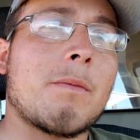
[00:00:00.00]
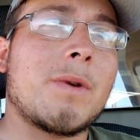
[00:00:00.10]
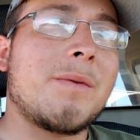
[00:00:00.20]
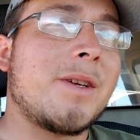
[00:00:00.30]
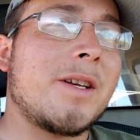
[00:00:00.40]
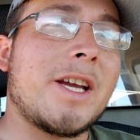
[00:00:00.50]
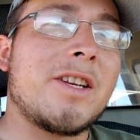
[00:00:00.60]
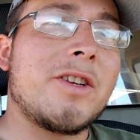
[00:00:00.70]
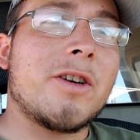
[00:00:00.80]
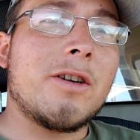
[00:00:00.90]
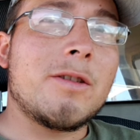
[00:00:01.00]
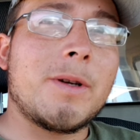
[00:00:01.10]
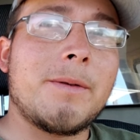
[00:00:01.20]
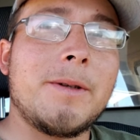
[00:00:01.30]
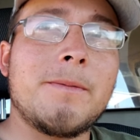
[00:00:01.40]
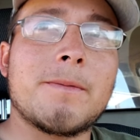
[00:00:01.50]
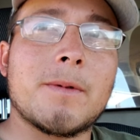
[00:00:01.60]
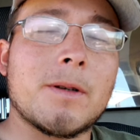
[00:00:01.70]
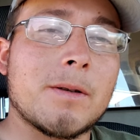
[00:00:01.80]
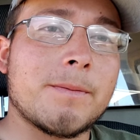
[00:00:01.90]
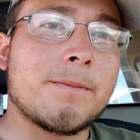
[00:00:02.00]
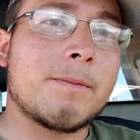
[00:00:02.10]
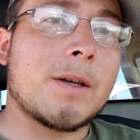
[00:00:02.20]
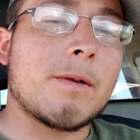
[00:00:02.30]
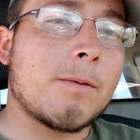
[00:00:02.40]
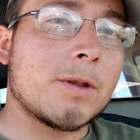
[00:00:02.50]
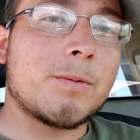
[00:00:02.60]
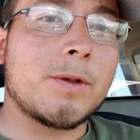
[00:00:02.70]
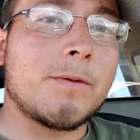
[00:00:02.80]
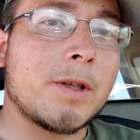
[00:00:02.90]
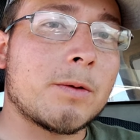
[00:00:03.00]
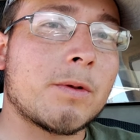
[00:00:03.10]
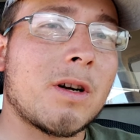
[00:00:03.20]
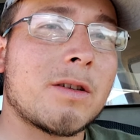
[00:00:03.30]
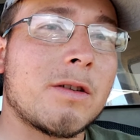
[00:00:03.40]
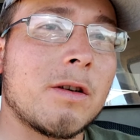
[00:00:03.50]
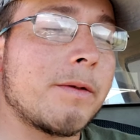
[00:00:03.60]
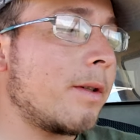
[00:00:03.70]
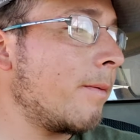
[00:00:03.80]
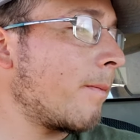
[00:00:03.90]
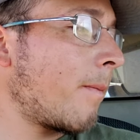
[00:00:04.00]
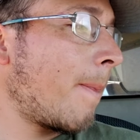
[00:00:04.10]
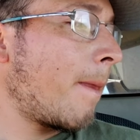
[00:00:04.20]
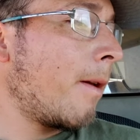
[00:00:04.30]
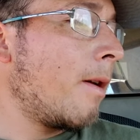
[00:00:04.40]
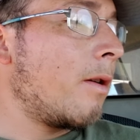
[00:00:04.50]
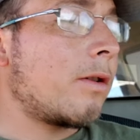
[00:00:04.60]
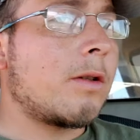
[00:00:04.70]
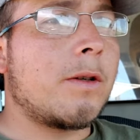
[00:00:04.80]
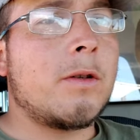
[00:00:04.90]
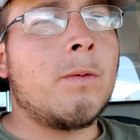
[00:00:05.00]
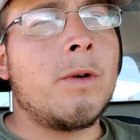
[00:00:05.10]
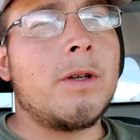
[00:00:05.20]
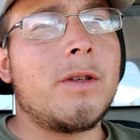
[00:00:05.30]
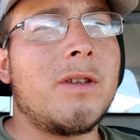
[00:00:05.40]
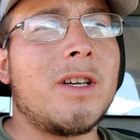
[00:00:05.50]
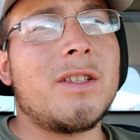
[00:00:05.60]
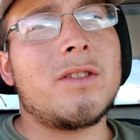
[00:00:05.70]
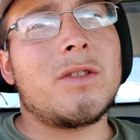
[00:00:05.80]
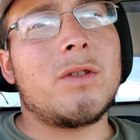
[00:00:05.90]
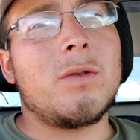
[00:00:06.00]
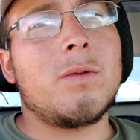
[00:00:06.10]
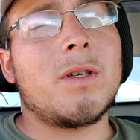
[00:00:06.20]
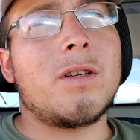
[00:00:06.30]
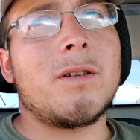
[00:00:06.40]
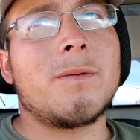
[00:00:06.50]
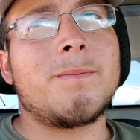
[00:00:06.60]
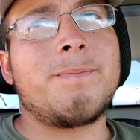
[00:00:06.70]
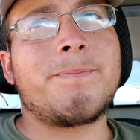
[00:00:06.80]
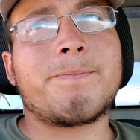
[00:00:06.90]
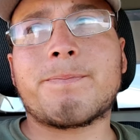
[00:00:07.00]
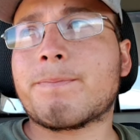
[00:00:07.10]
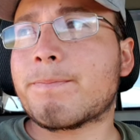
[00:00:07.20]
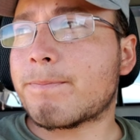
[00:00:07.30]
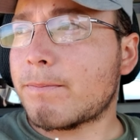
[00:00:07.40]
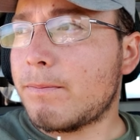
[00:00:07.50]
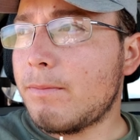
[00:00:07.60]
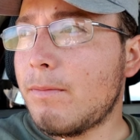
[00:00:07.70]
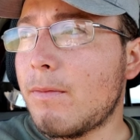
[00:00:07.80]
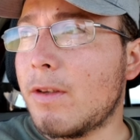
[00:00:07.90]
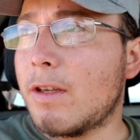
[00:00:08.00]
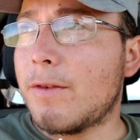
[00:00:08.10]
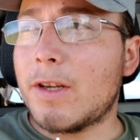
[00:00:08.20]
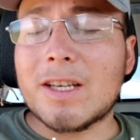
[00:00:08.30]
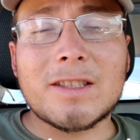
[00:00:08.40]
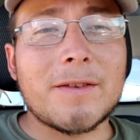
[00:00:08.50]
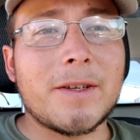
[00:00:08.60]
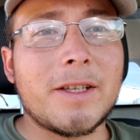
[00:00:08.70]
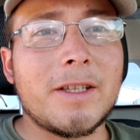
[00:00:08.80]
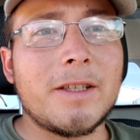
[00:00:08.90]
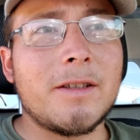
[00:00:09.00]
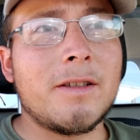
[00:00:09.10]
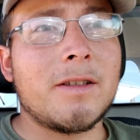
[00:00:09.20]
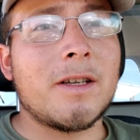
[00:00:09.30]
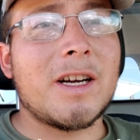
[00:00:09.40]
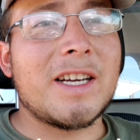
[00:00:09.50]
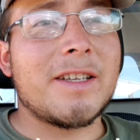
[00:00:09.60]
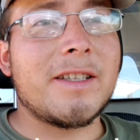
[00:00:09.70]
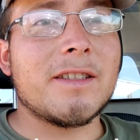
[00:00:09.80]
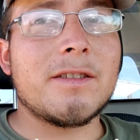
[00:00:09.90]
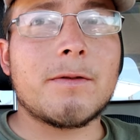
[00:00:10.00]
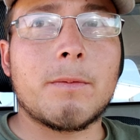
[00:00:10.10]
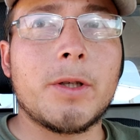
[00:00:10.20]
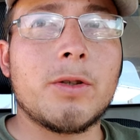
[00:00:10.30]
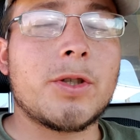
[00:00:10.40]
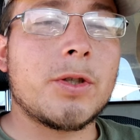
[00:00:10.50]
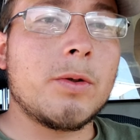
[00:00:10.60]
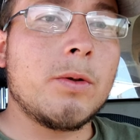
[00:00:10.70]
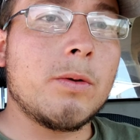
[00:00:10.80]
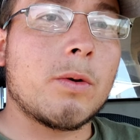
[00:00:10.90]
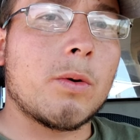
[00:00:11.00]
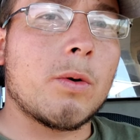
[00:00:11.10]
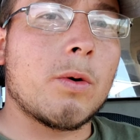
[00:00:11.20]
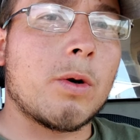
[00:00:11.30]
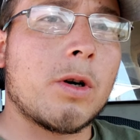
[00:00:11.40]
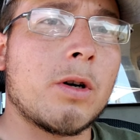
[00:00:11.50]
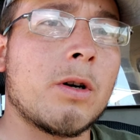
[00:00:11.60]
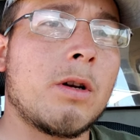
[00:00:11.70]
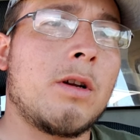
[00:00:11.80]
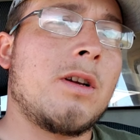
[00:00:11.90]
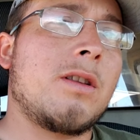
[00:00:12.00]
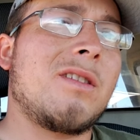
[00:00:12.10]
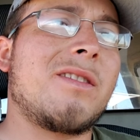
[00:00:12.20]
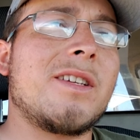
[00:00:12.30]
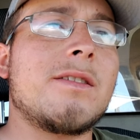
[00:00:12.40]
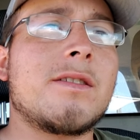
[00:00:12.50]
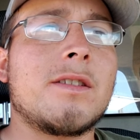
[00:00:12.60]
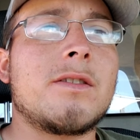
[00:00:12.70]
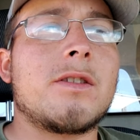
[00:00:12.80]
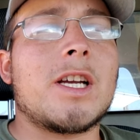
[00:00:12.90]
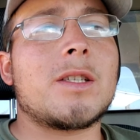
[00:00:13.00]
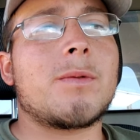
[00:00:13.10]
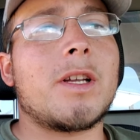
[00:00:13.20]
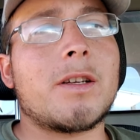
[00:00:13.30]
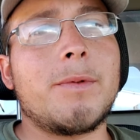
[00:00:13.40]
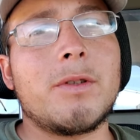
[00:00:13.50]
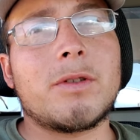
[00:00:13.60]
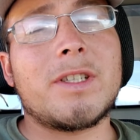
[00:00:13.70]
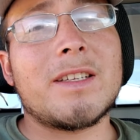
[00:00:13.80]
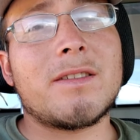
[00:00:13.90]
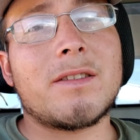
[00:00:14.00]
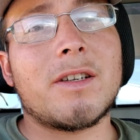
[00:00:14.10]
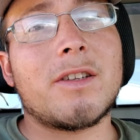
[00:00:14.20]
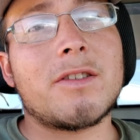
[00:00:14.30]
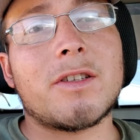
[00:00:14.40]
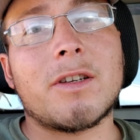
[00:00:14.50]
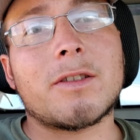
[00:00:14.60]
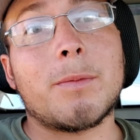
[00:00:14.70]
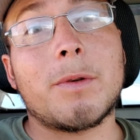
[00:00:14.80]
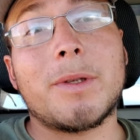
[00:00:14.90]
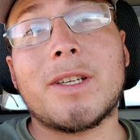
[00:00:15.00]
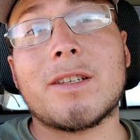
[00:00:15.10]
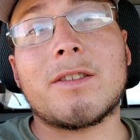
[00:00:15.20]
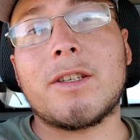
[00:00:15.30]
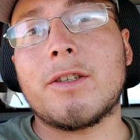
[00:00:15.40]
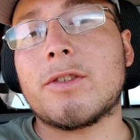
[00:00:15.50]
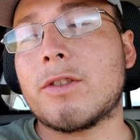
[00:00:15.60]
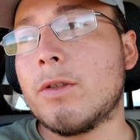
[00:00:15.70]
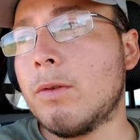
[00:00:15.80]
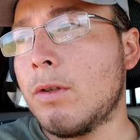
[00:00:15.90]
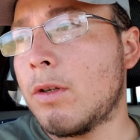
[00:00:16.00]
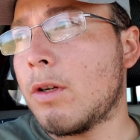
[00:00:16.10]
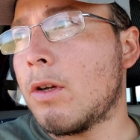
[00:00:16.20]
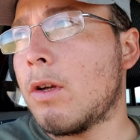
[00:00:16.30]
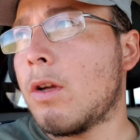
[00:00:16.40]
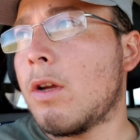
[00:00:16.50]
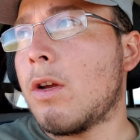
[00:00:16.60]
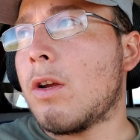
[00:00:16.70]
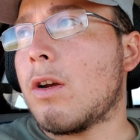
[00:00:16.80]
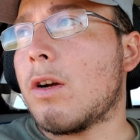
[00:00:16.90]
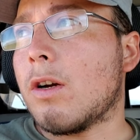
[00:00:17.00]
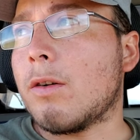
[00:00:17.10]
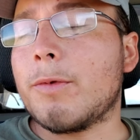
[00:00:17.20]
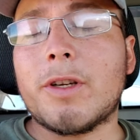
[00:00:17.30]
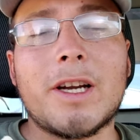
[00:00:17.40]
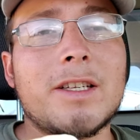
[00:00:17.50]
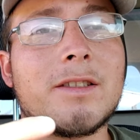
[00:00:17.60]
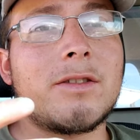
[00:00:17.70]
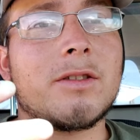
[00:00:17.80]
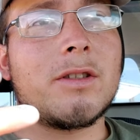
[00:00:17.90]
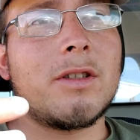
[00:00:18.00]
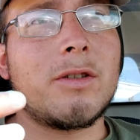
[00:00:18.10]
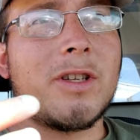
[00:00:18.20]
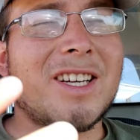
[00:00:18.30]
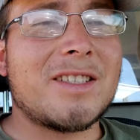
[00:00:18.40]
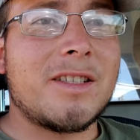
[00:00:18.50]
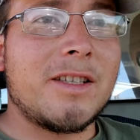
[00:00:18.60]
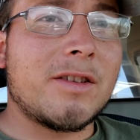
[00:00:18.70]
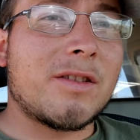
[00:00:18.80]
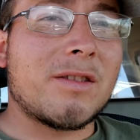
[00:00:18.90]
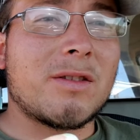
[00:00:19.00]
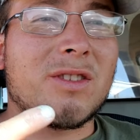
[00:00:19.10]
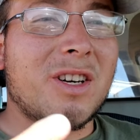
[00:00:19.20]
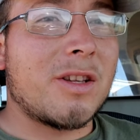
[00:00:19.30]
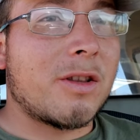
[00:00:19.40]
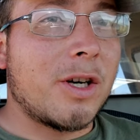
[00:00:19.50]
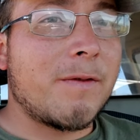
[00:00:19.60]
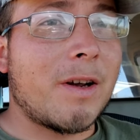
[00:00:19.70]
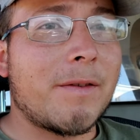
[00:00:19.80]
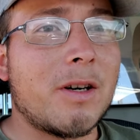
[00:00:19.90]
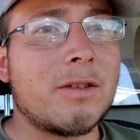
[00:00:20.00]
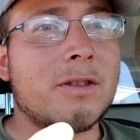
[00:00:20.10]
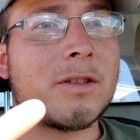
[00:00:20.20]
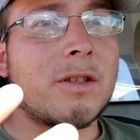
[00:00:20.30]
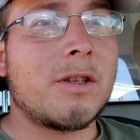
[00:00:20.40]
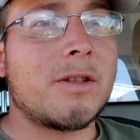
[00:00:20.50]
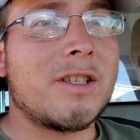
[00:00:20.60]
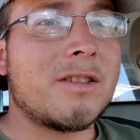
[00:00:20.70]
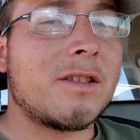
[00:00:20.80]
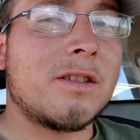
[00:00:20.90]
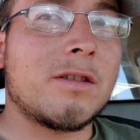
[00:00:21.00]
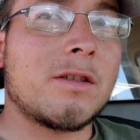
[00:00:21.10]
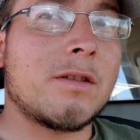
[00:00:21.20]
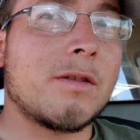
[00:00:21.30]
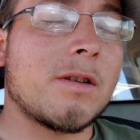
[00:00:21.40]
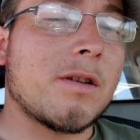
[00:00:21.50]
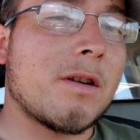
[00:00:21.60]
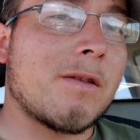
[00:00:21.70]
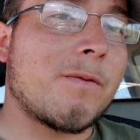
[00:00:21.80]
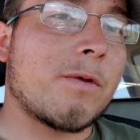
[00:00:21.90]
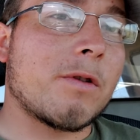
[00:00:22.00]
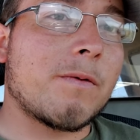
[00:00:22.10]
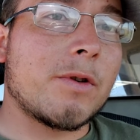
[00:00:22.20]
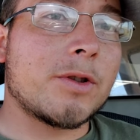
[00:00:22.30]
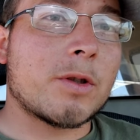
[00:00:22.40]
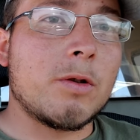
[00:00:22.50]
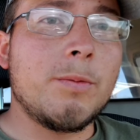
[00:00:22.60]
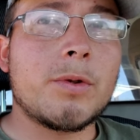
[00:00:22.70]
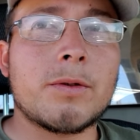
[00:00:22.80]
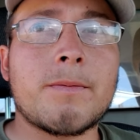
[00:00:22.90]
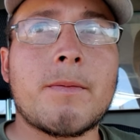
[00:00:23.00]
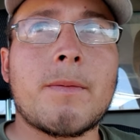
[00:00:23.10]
maybe 80 yards, maybe. Once we finish with the Hatsan 0. So I do want you guys to, if you guys have any ideas for me to shoot or the distance you guys would like me to test the other slugs I'm going to be testing here soon. Do you guys think 35 yards it's a good distance for the first groups?